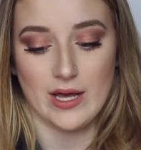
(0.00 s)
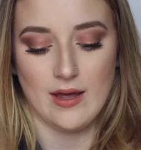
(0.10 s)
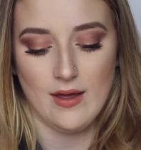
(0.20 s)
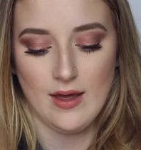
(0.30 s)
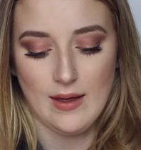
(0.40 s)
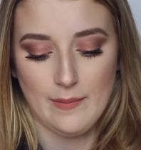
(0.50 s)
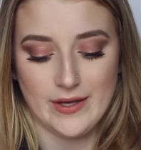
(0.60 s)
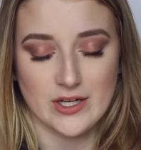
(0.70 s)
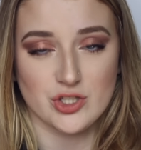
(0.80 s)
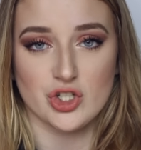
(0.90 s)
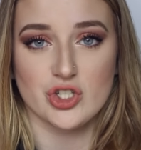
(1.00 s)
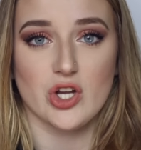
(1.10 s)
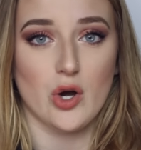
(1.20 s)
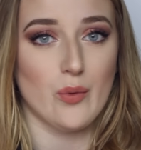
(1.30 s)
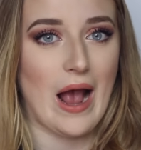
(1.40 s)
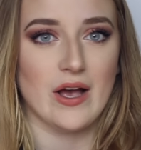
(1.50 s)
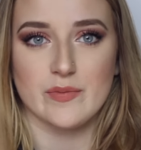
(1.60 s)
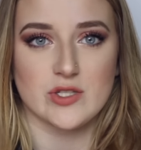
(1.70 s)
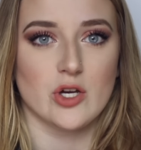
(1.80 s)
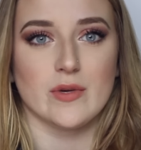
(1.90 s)
it, because you're just going to rack
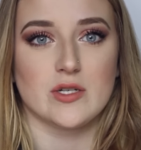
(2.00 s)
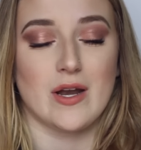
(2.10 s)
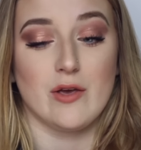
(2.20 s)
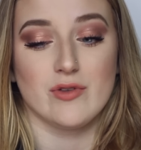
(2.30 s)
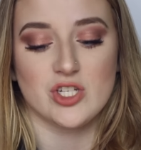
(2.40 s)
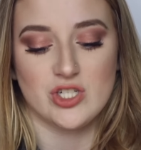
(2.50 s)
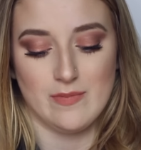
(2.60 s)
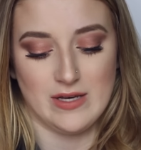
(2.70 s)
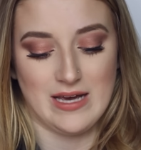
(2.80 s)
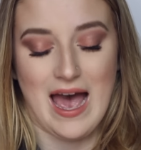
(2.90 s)
up so much money with the shipping.